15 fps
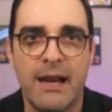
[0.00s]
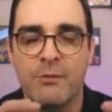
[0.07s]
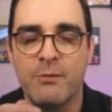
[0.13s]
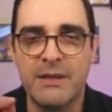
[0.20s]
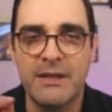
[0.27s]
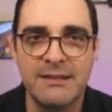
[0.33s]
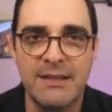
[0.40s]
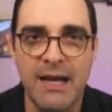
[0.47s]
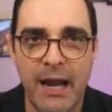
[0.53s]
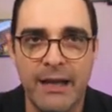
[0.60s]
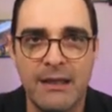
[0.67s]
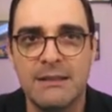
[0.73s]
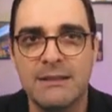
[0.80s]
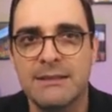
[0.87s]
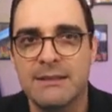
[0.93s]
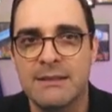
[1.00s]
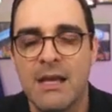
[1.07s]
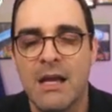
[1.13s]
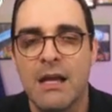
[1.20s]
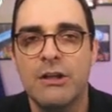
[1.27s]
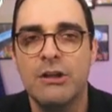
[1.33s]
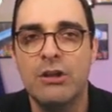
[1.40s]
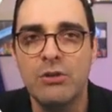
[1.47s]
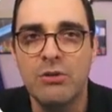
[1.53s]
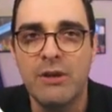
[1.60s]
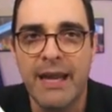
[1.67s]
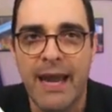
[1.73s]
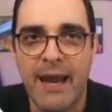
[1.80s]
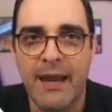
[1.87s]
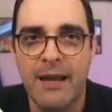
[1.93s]
And with the dials, you
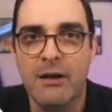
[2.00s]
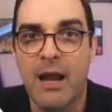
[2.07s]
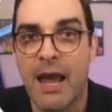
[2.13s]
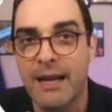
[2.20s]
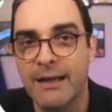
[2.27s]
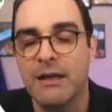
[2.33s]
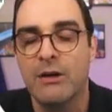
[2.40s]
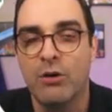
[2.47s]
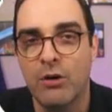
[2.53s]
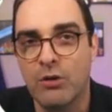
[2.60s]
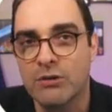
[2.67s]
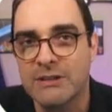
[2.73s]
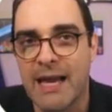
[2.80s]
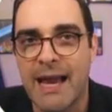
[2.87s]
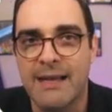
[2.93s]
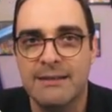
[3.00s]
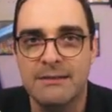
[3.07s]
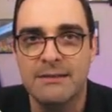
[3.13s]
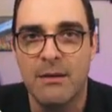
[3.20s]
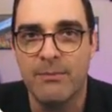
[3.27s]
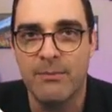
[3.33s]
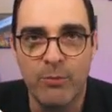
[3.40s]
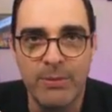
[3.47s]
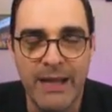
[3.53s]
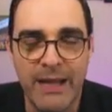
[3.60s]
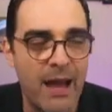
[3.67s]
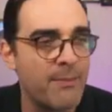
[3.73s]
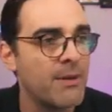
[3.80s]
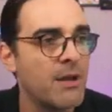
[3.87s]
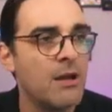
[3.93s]
can, and it also has a mobile
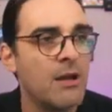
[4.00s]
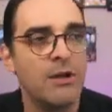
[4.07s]
app,